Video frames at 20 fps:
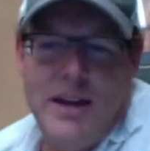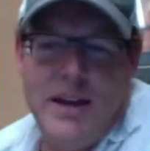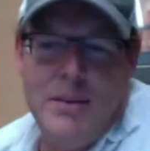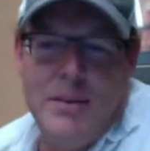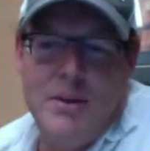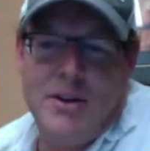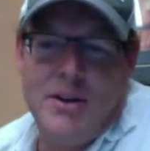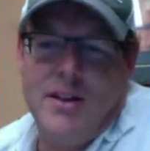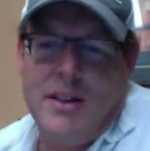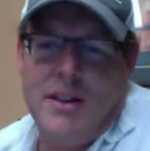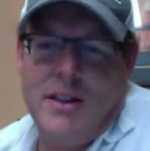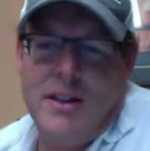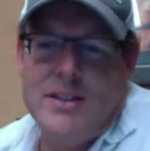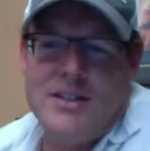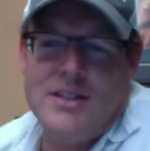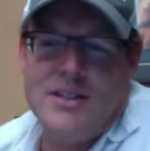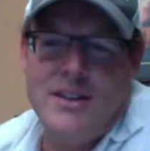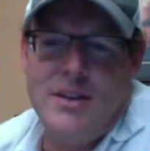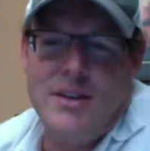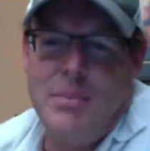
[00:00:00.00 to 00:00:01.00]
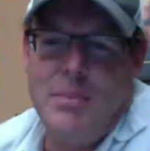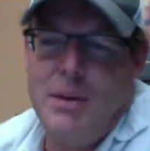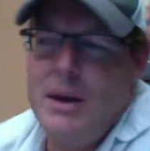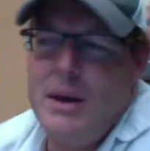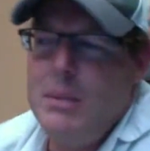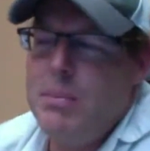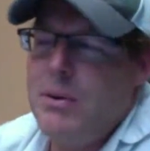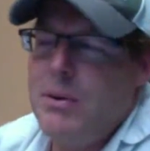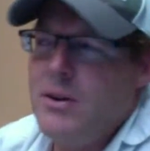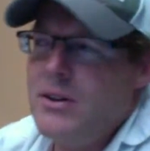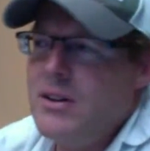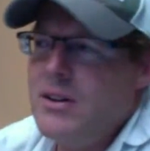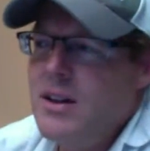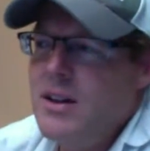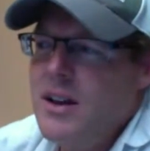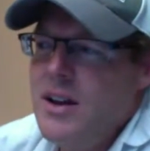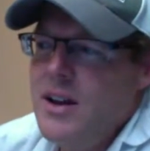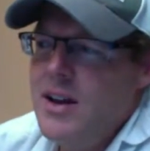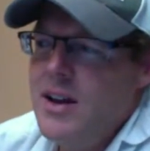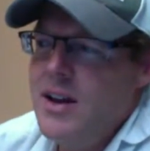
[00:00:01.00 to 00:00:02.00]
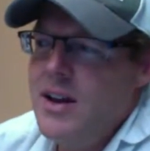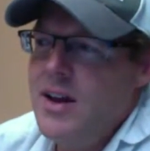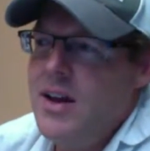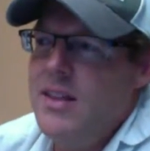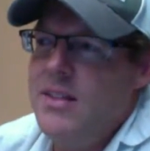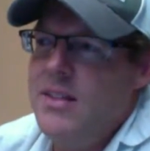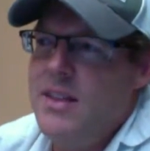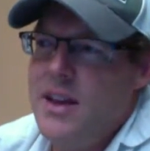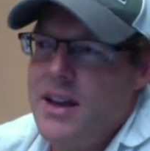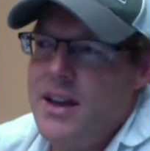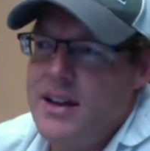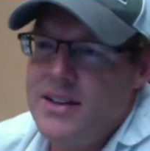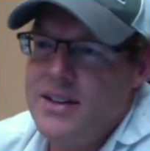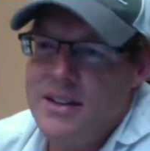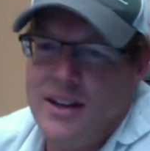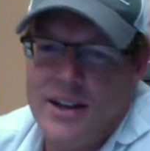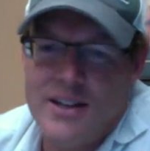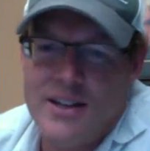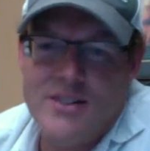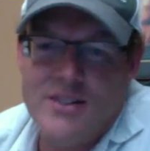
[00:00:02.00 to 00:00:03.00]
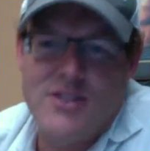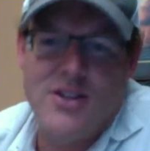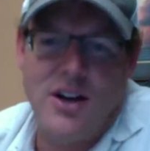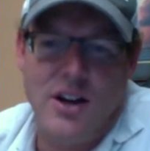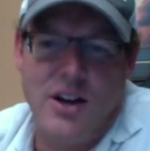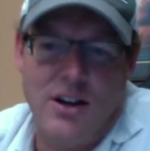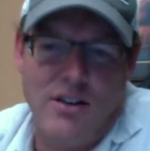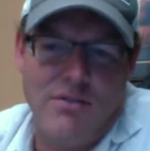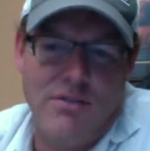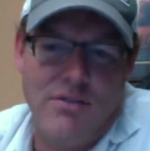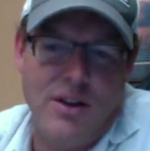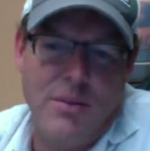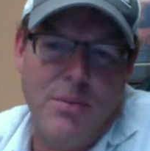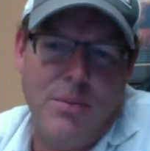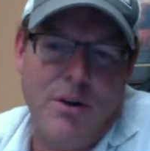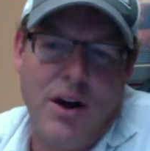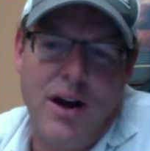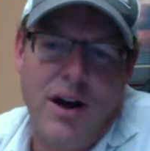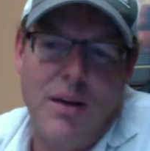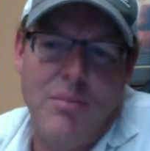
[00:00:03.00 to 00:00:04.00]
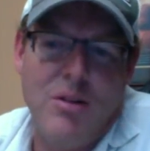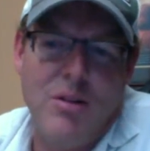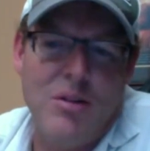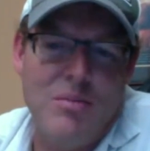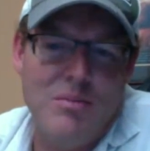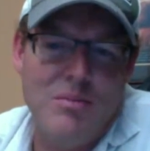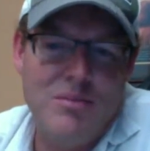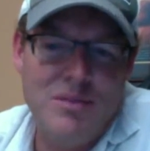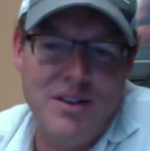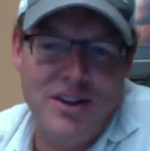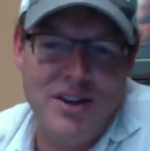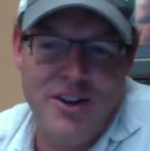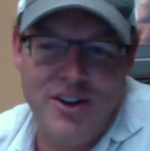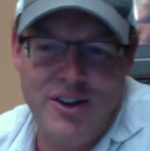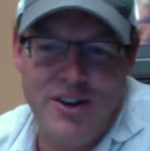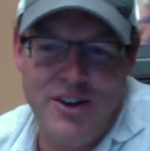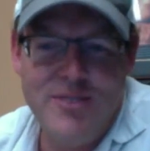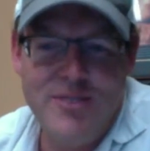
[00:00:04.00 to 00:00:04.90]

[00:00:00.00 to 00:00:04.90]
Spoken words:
to listen to people and then like solve their problem, you know?